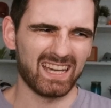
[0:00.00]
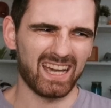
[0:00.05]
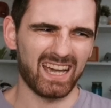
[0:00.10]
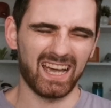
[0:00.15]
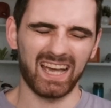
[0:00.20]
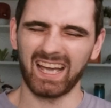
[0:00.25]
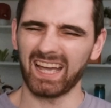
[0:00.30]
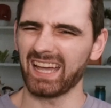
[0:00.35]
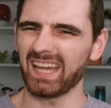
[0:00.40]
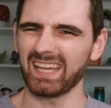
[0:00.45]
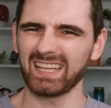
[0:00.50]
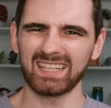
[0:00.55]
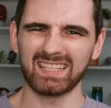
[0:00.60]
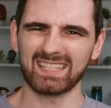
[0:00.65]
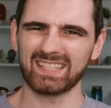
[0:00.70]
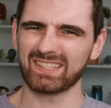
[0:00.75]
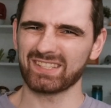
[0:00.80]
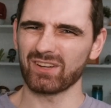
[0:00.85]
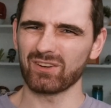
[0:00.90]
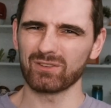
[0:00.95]
I
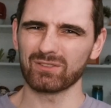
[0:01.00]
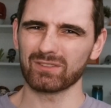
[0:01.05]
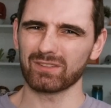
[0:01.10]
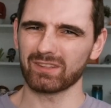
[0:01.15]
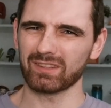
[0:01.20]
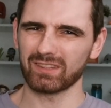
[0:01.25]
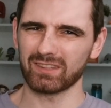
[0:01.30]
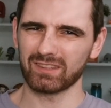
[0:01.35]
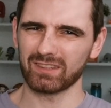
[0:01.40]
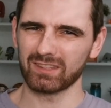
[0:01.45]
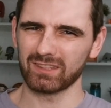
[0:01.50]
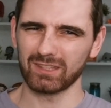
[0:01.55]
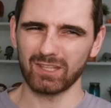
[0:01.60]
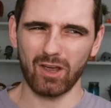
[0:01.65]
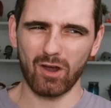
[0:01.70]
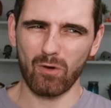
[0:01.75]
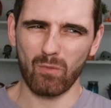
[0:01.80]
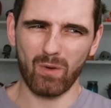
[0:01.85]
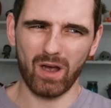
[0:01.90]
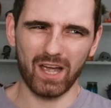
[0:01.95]
don't
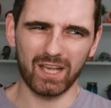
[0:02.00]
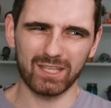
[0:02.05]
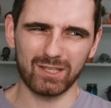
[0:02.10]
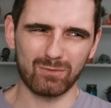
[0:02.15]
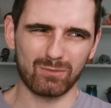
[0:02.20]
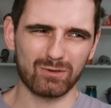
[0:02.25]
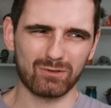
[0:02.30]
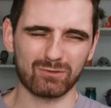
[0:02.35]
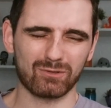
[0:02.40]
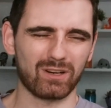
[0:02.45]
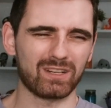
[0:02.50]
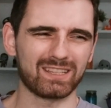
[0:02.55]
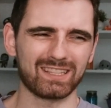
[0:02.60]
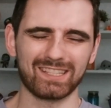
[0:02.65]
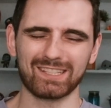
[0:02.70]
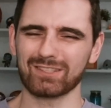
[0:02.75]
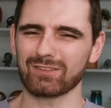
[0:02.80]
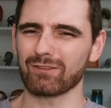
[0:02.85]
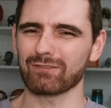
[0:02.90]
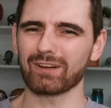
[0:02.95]
know why you would run
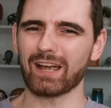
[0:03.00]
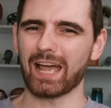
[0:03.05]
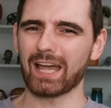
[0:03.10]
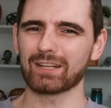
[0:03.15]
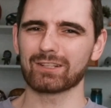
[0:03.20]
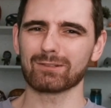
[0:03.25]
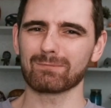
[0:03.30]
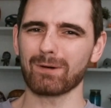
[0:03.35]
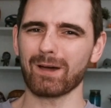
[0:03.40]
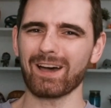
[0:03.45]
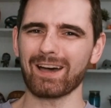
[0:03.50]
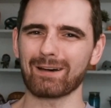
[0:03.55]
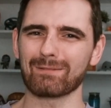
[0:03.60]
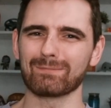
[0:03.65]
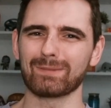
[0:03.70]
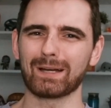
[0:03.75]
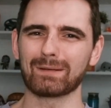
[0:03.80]
this over Hydra Bob.